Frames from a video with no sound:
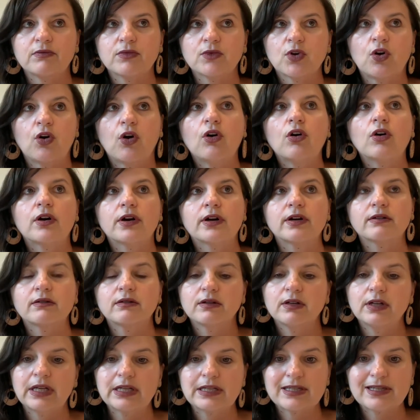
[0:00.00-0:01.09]
core,
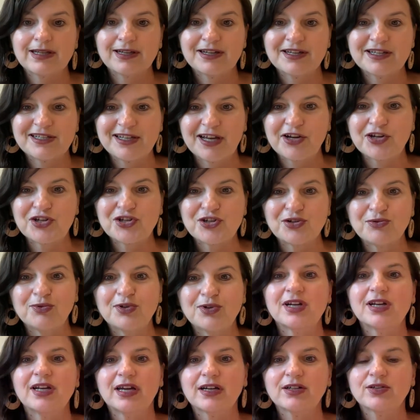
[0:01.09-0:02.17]
let's say, section
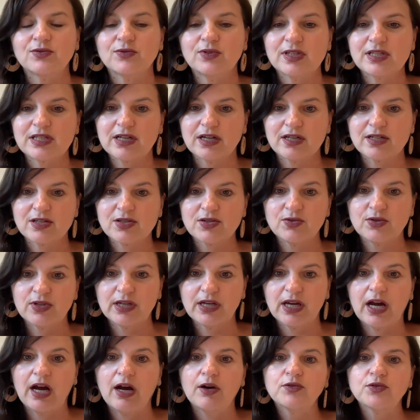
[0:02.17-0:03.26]
which I'd like to discuss
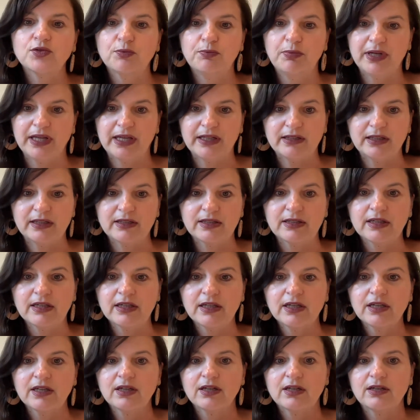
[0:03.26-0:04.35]
today, how to plan it
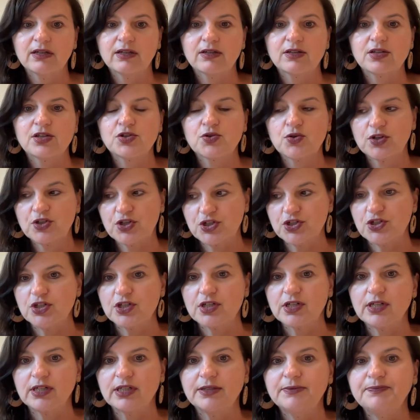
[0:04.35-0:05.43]

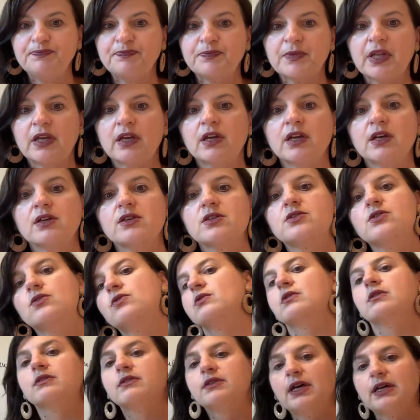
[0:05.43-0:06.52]
strategically.
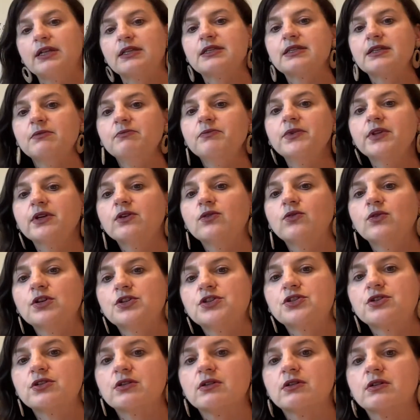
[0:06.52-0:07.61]
So that's something
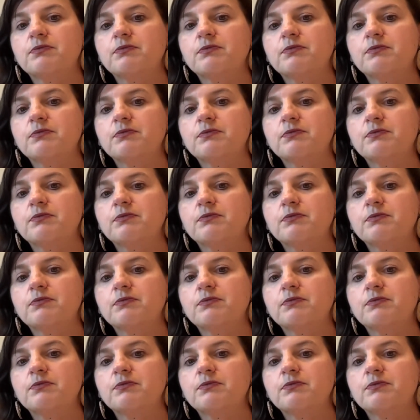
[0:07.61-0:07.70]
which